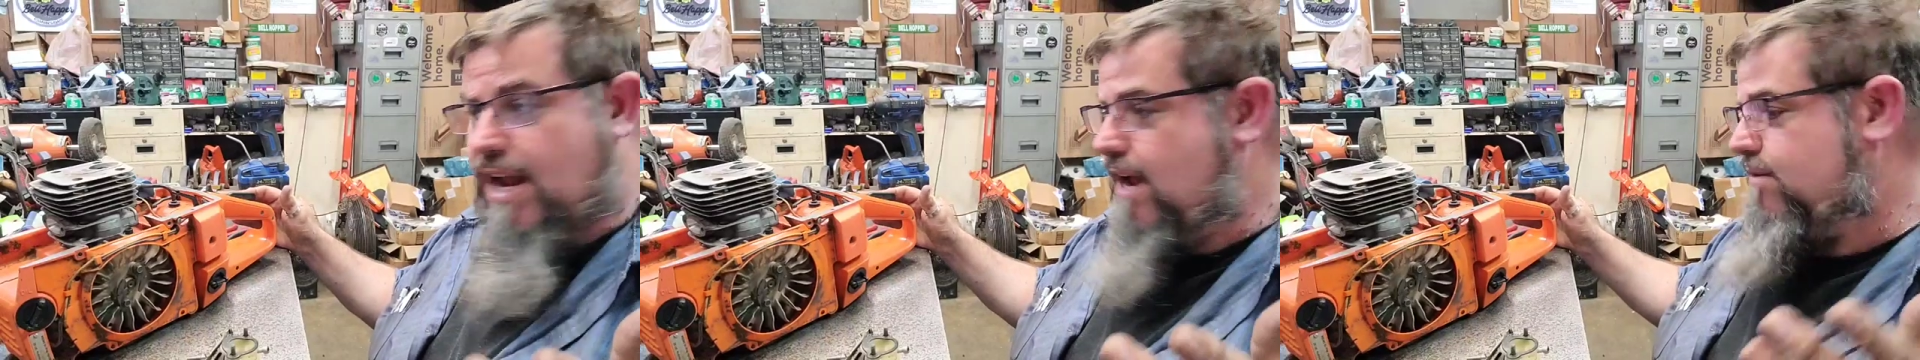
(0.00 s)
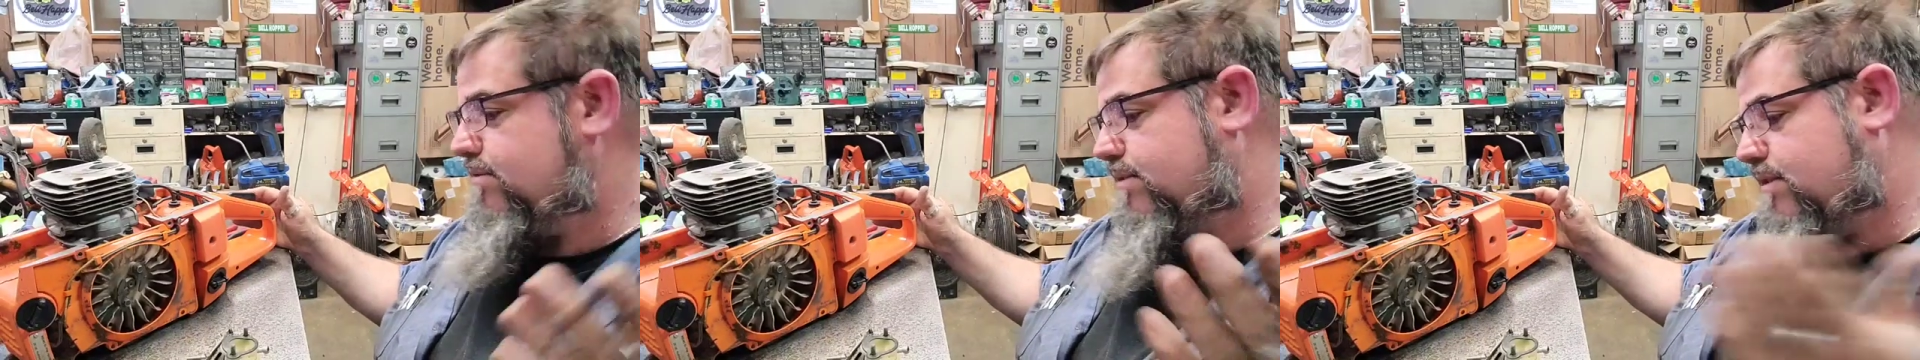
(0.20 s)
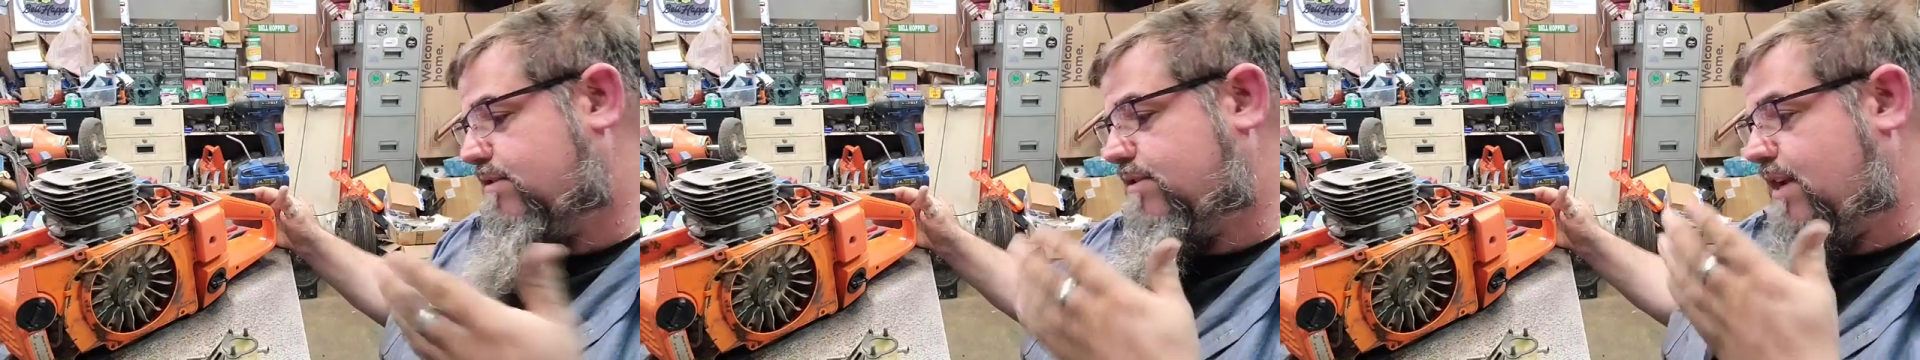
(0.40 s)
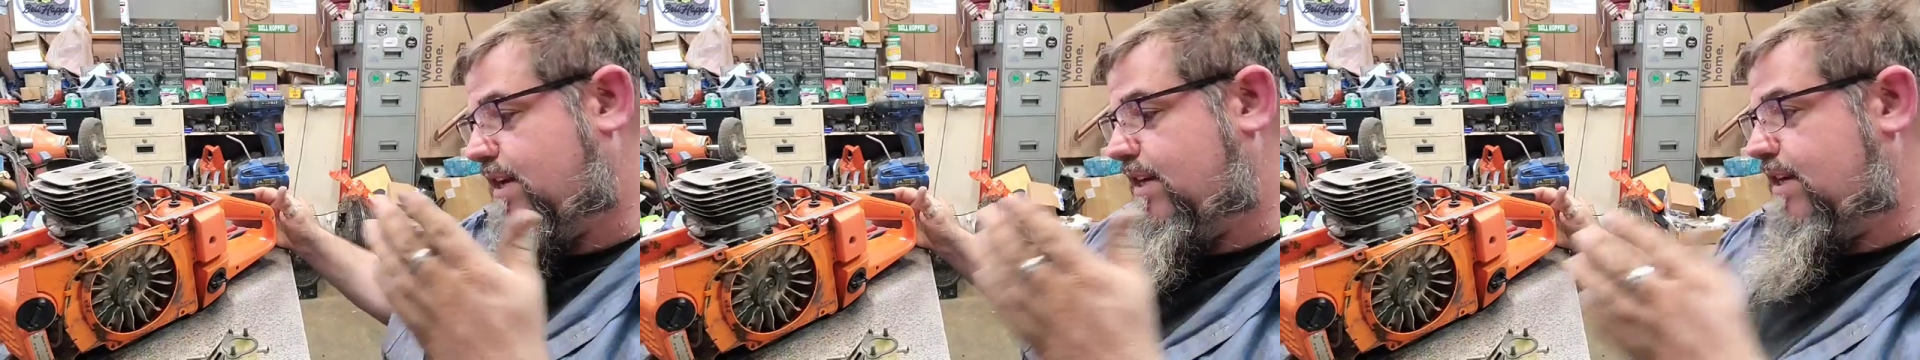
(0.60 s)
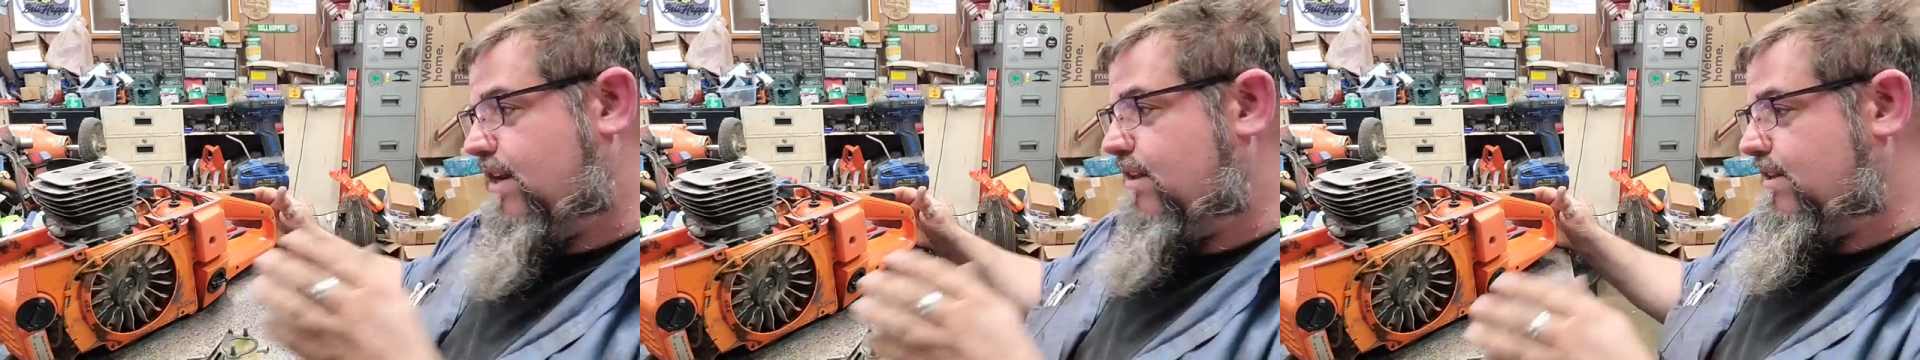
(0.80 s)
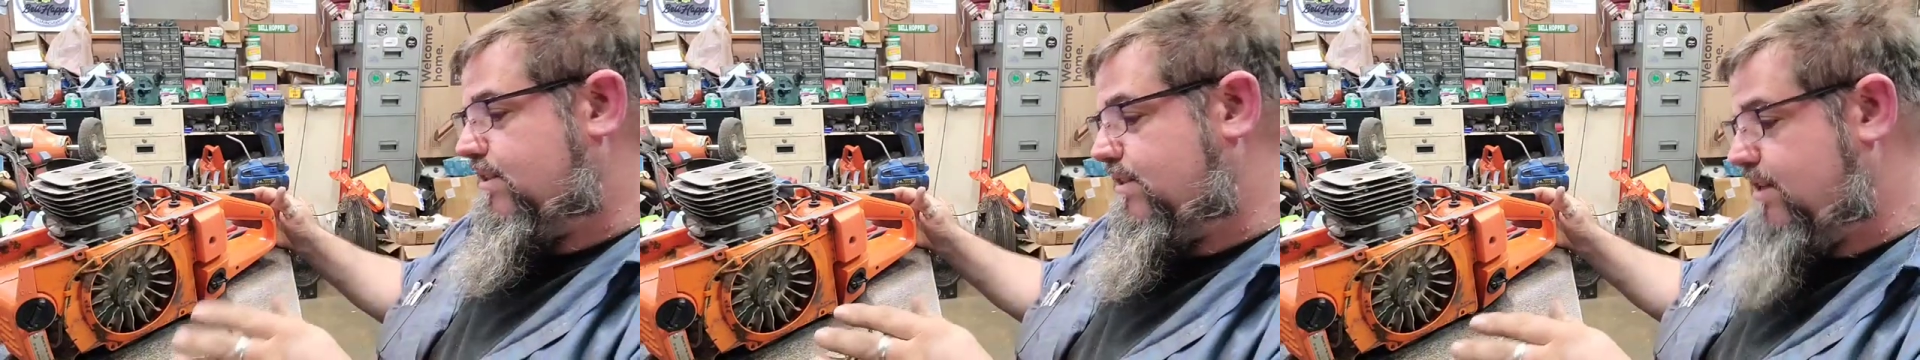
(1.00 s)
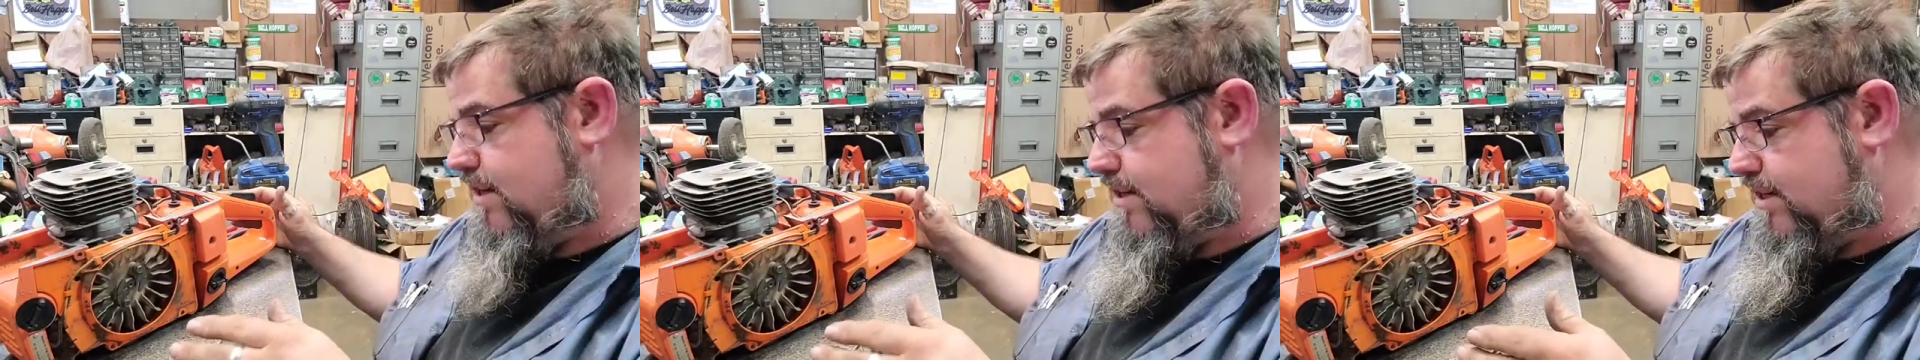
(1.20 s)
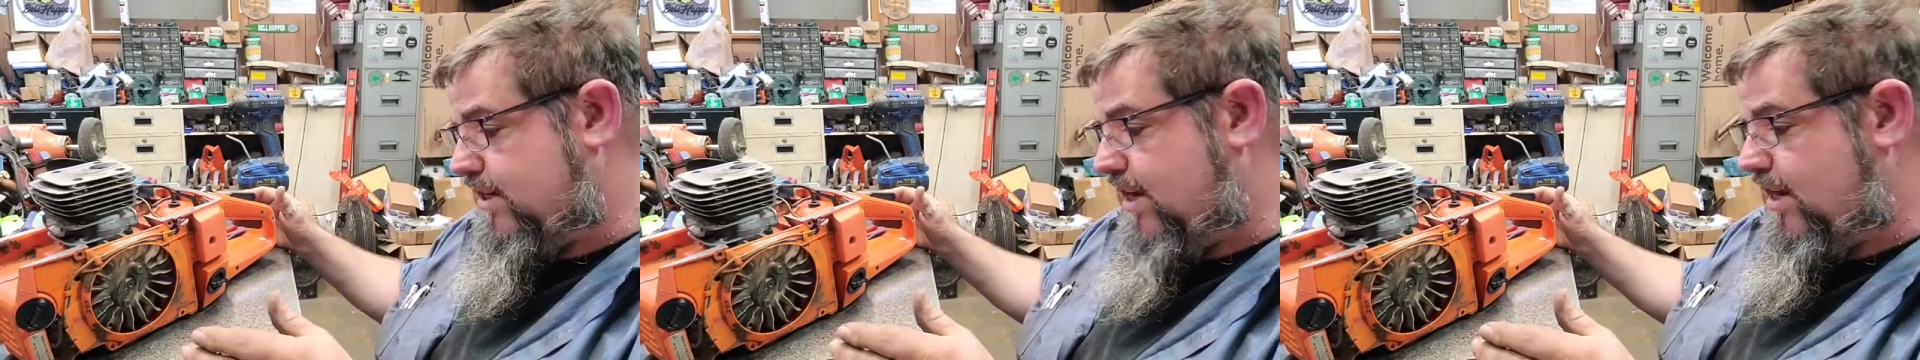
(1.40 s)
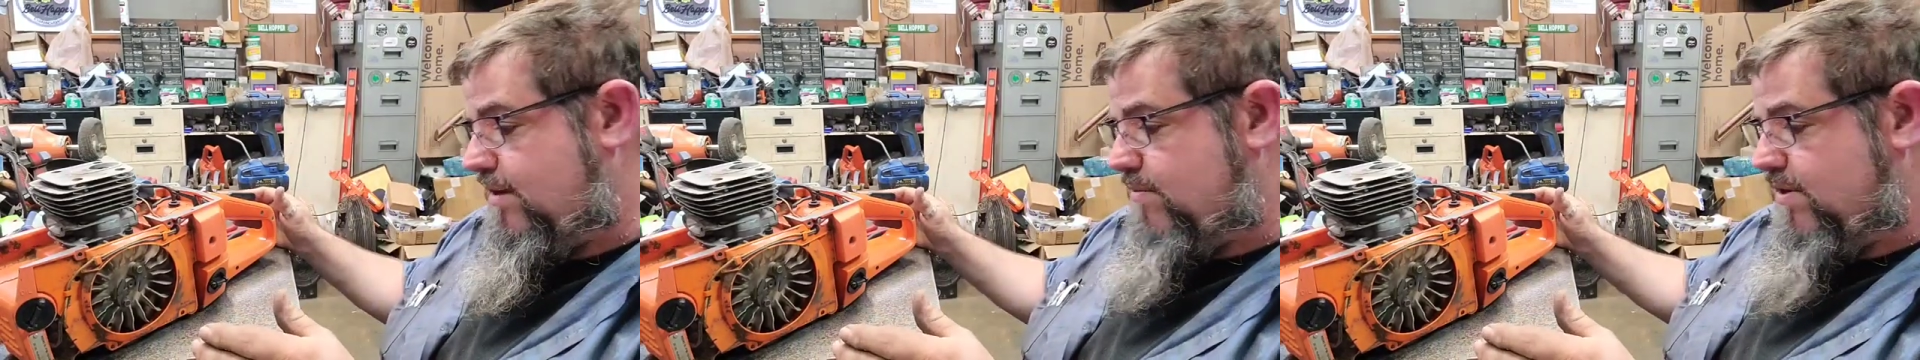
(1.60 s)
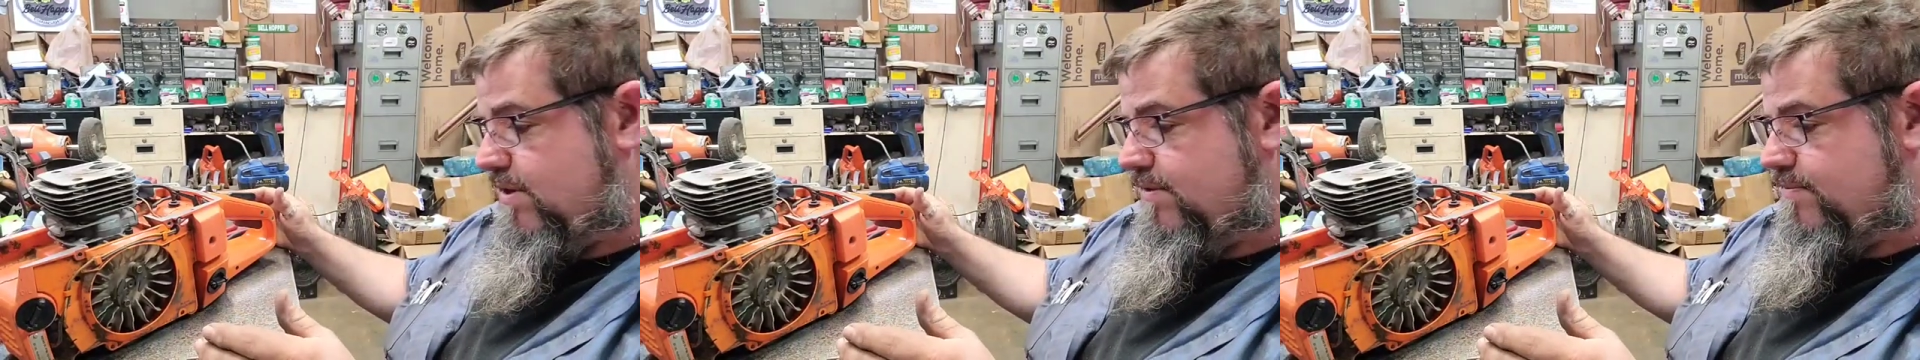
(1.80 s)
I was going to try to get all this done
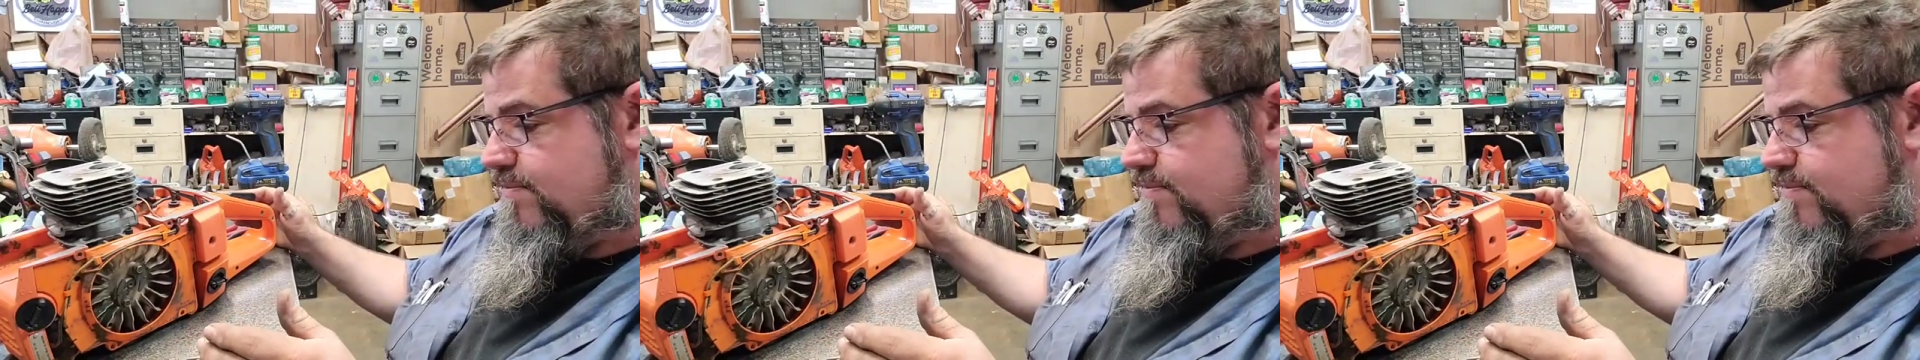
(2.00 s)
today, but